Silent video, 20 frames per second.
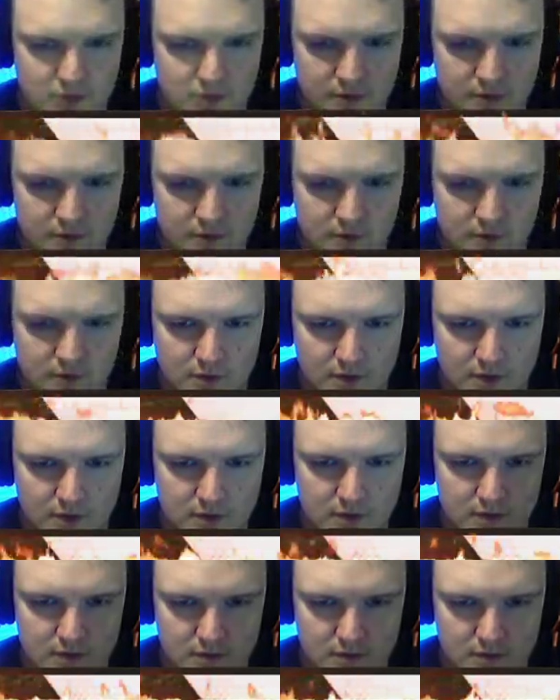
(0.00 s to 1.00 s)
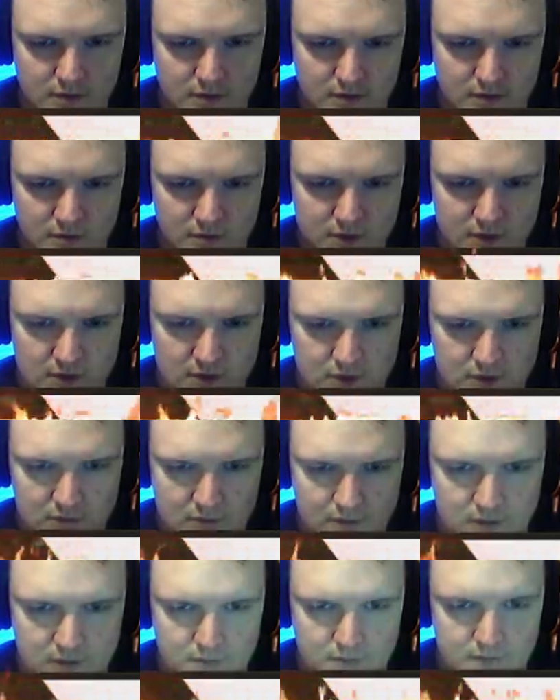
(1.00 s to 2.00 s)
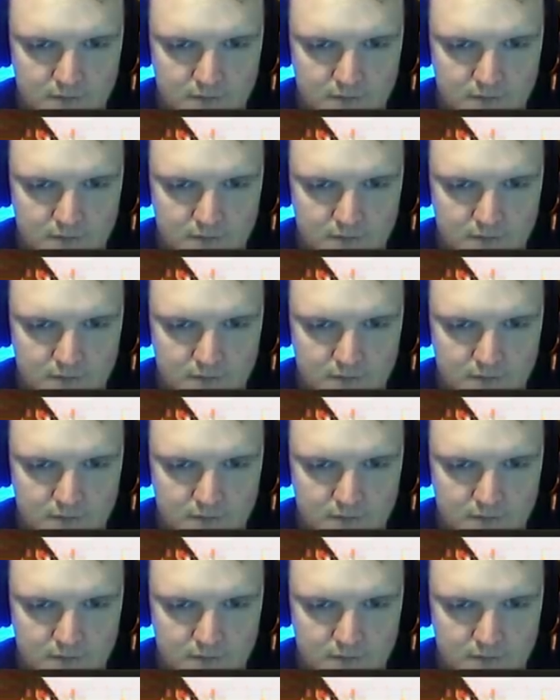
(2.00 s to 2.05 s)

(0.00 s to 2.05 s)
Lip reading: to do that. Nope.